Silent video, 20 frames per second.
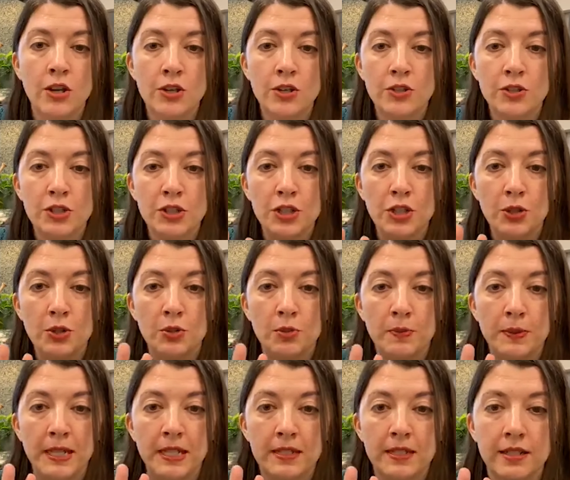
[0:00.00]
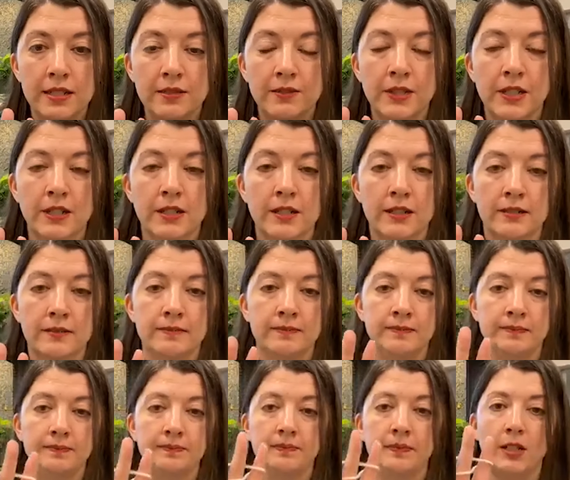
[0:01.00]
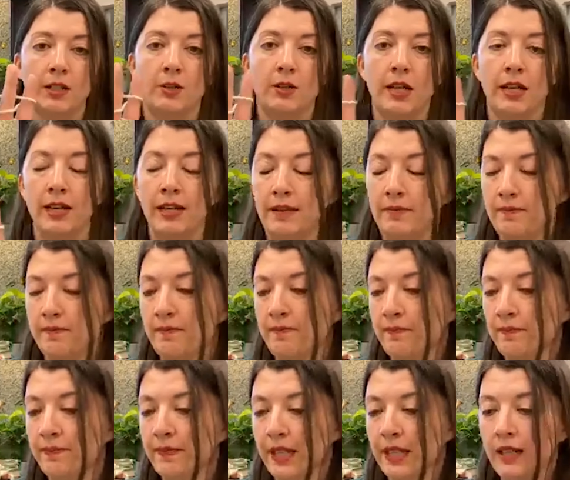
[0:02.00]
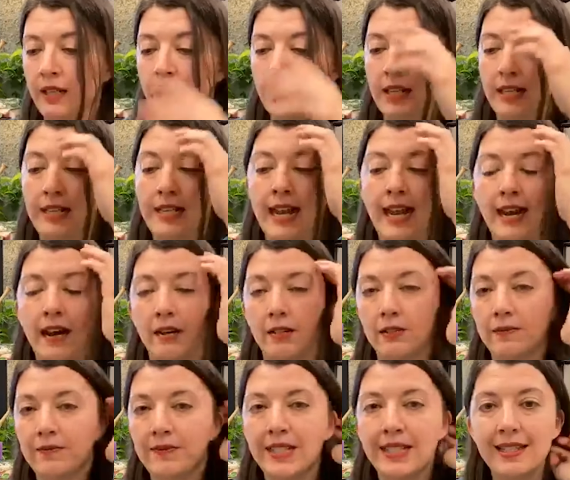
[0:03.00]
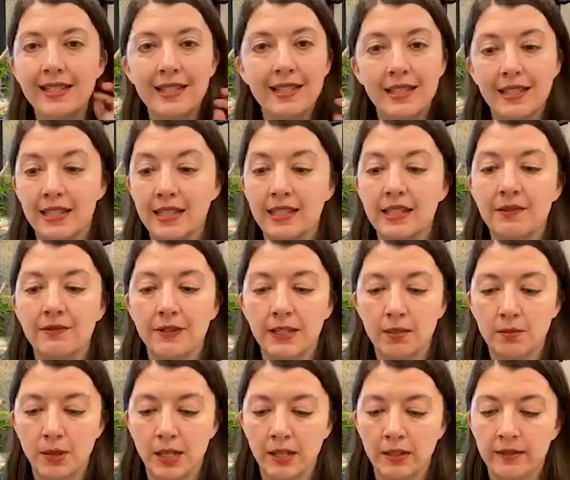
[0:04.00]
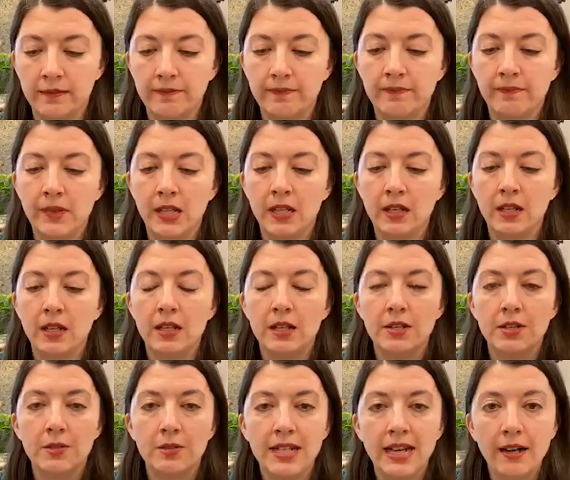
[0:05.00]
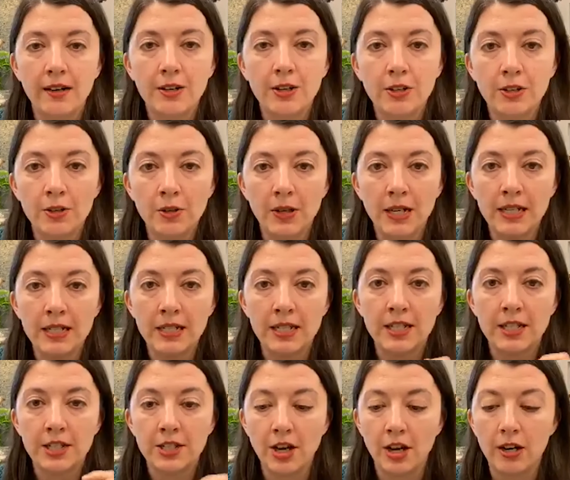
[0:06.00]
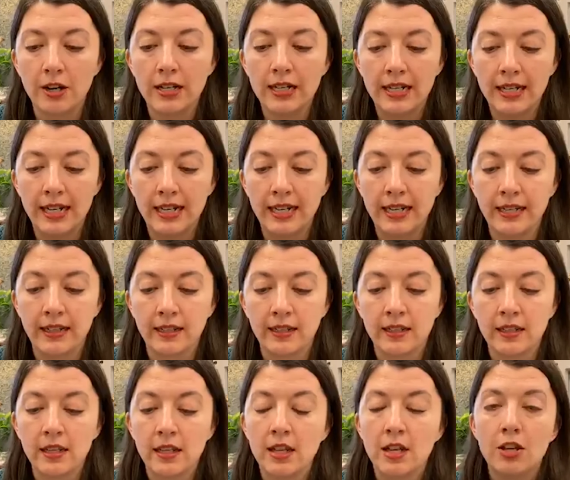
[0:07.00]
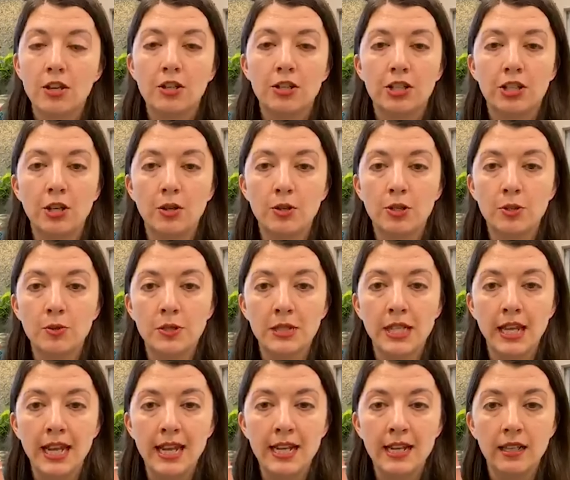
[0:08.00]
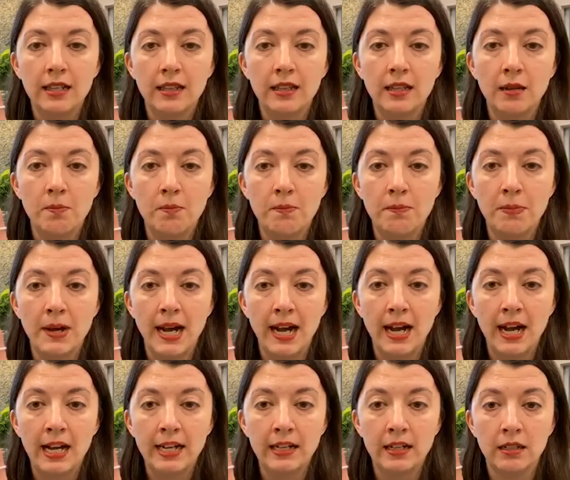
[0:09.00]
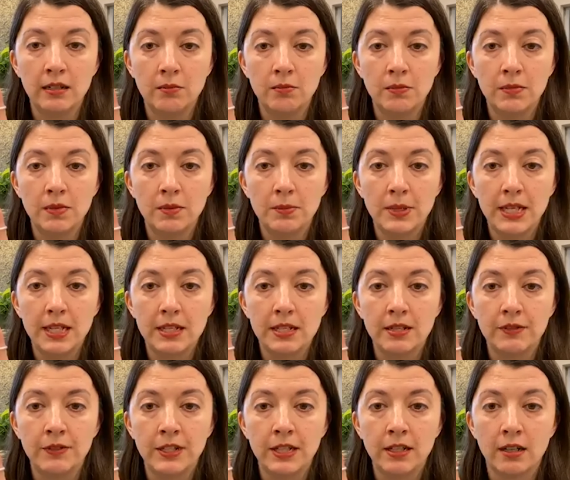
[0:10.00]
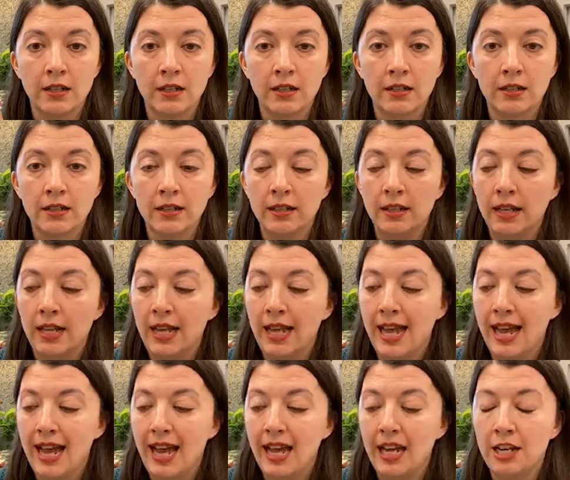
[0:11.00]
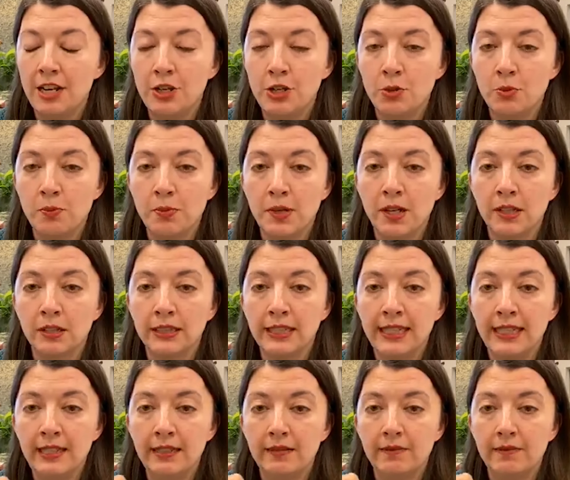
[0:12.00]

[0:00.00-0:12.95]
2 pieces of yarn. Okay, now this is the fun part. So now you're going to start knitting. So you take the bottom piece of yarn and you pull it